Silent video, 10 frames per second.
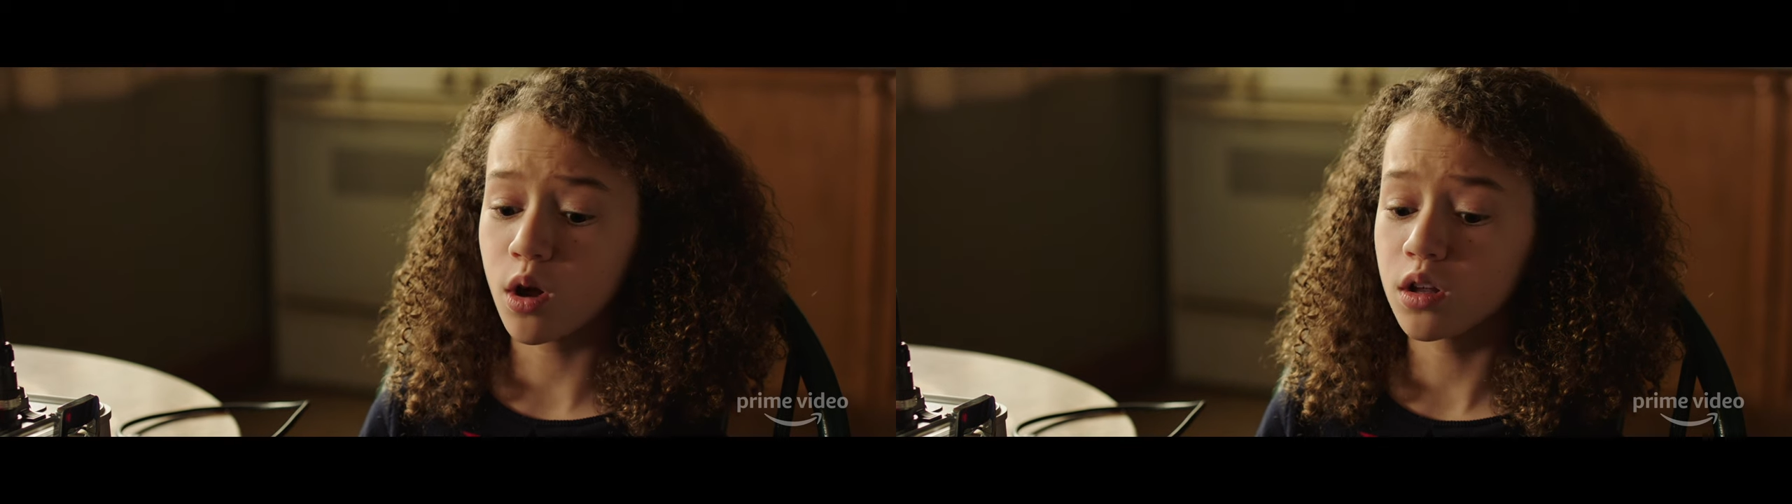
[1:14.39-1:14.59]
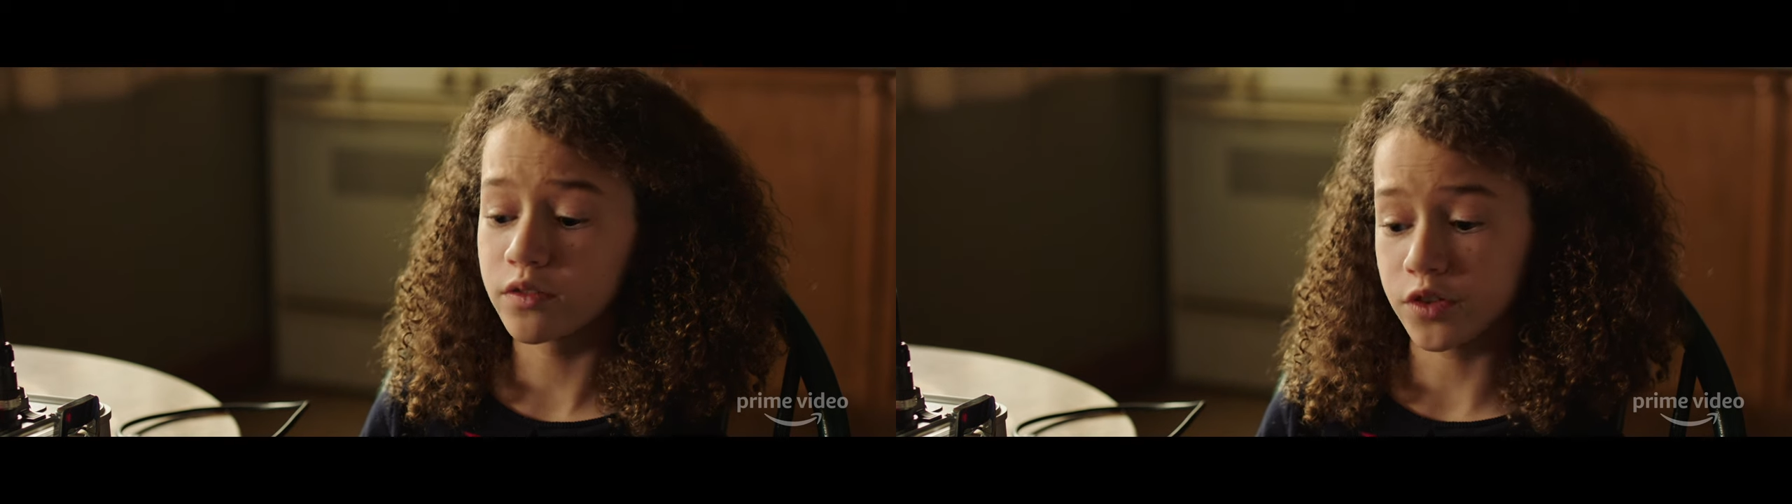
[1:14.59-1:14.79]

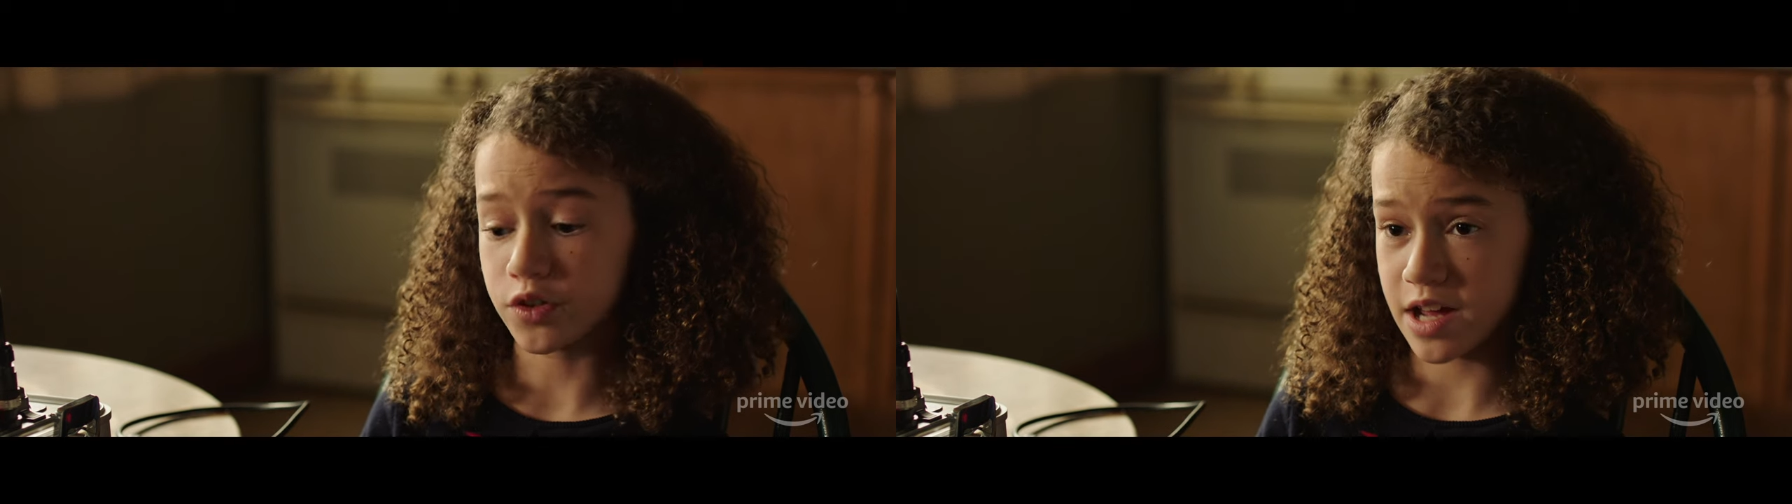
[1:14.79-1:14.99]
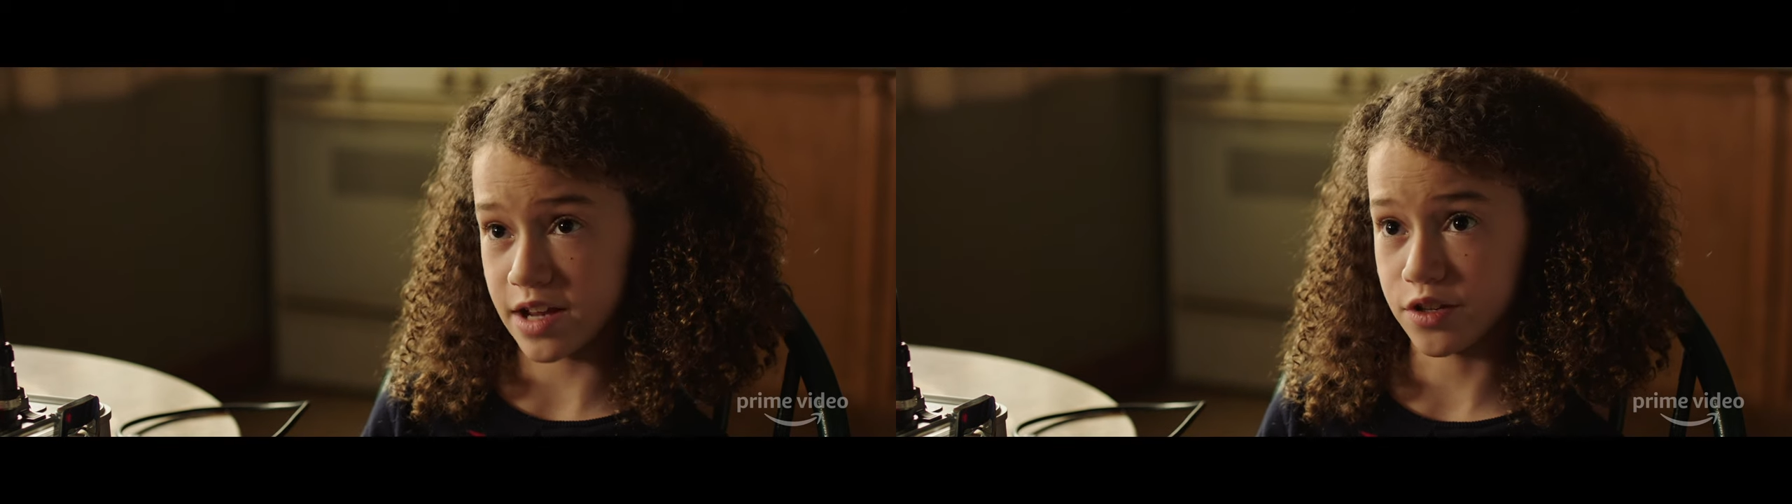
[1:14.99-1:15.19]
all of
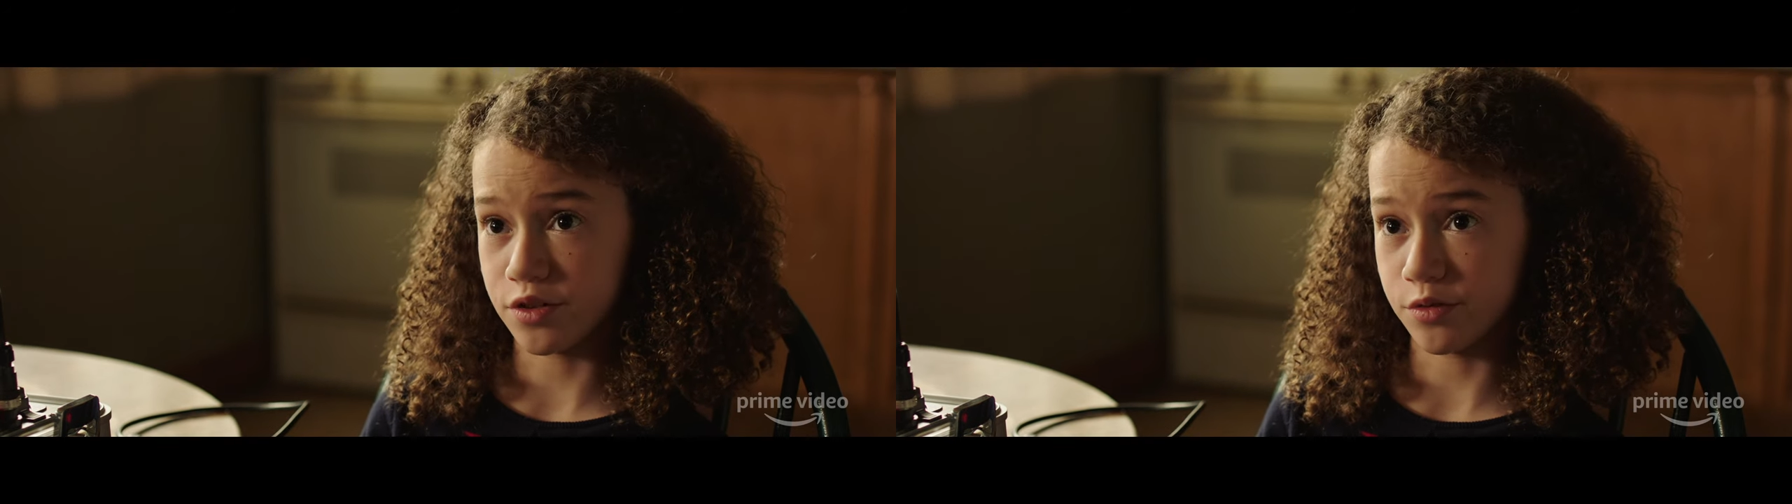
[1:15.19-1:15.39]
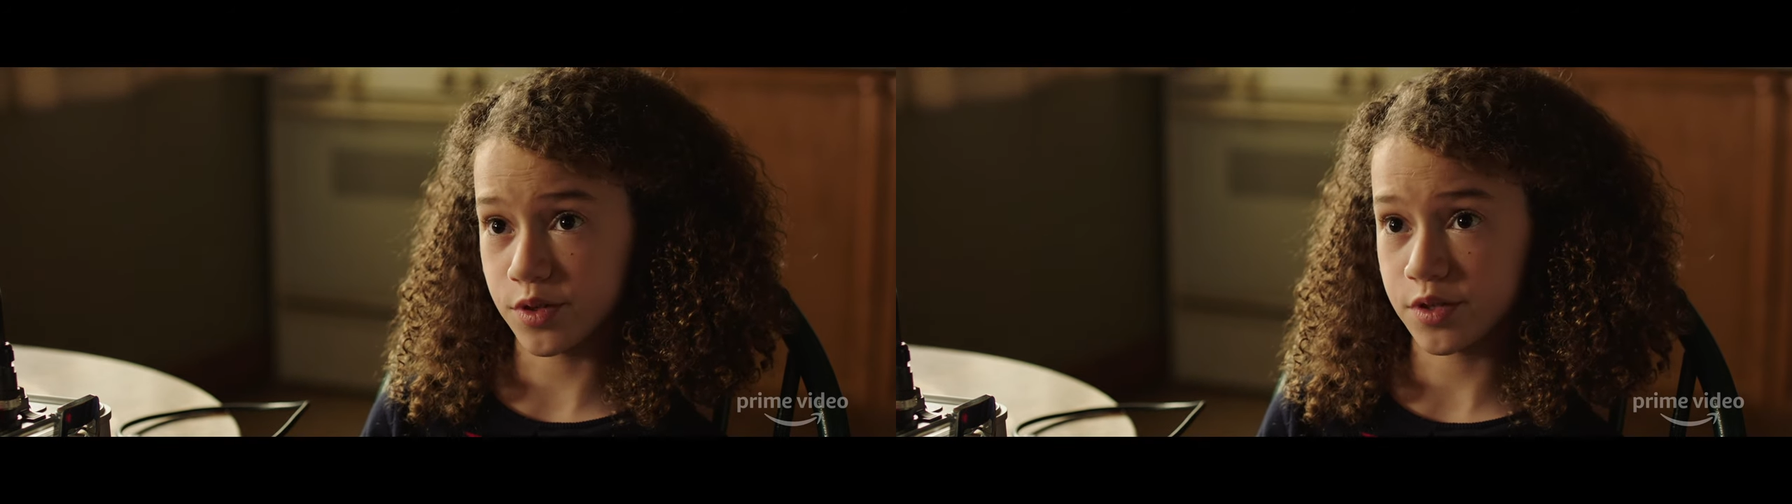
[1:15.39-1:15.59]
your
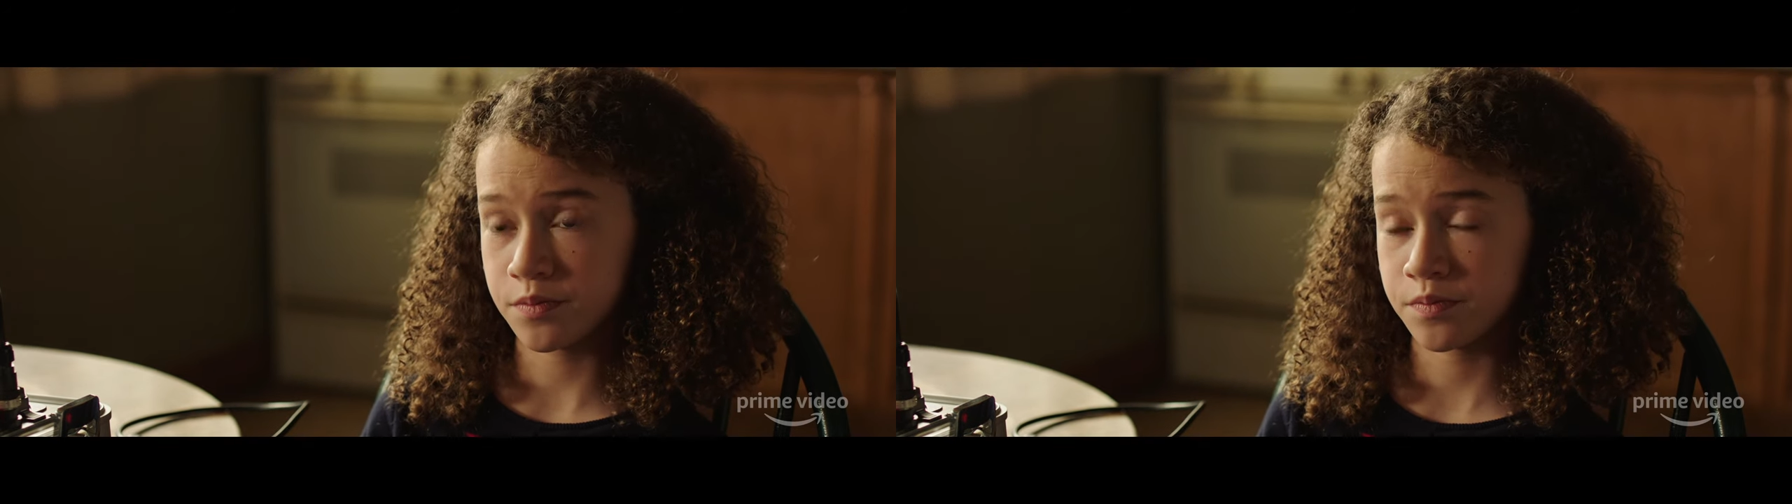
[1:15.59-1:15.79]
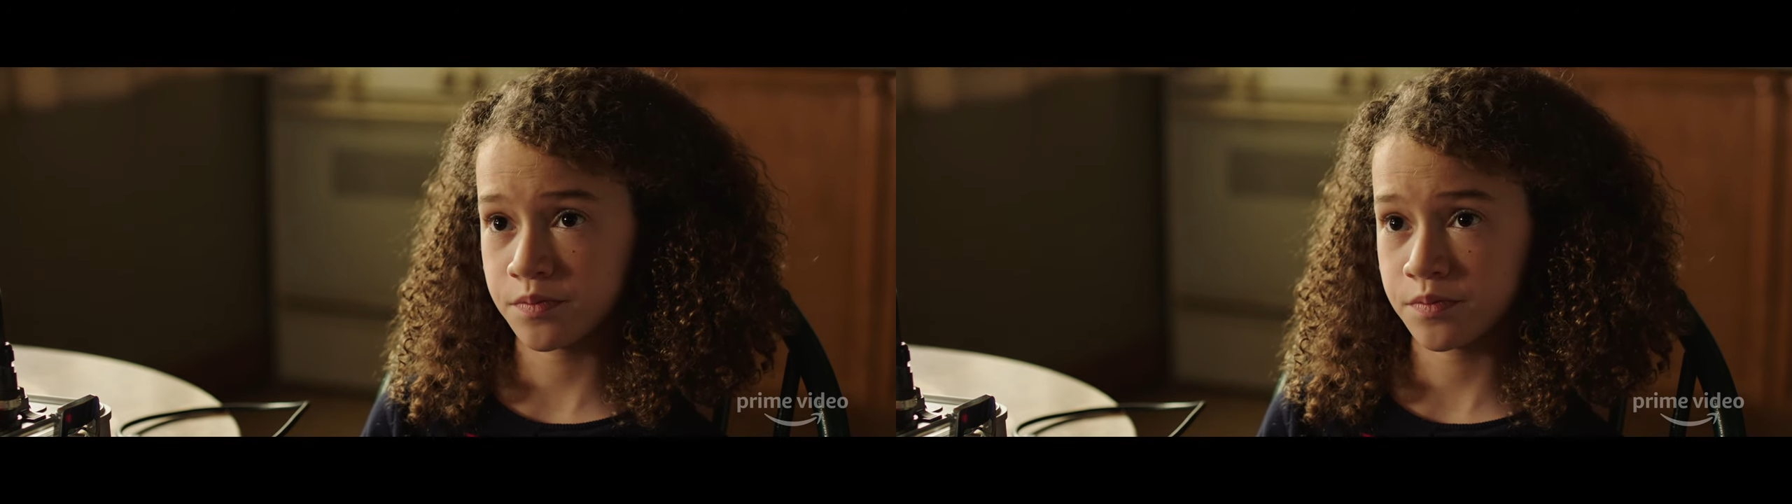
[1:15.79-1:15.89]
tattoos.